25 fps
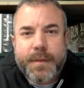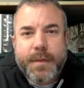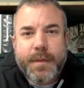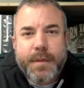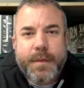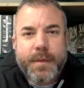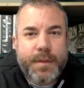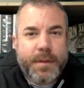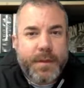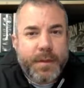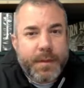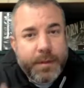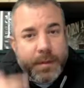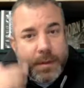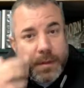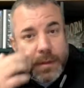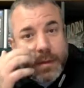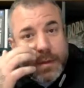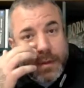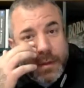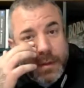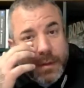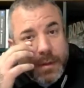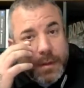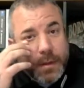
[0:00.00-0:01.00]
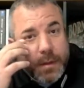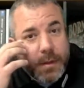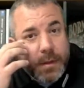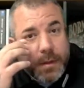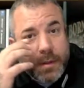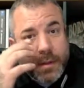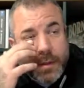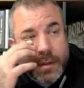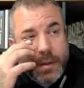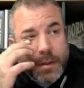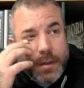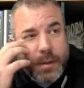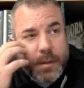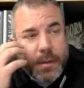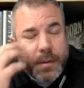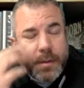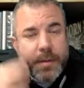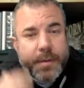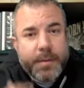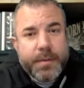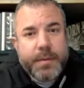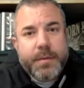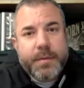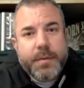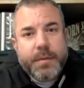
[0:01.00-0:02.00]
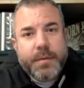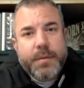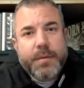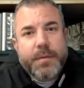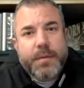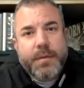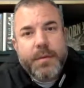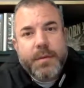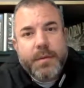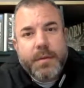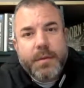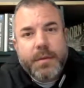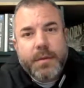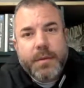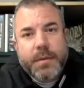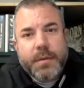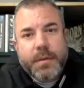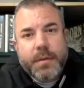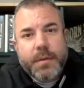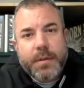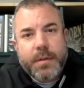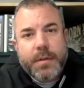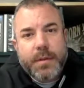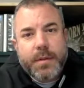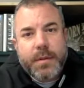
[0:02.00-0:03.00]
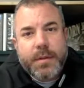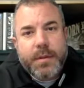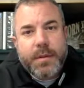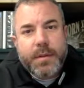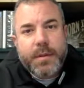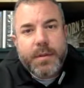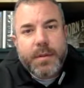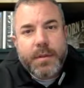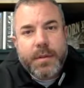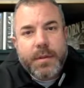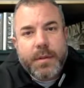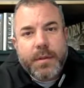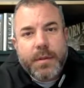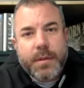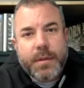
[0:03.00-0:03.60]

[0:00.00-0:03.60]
This person isn't speaking.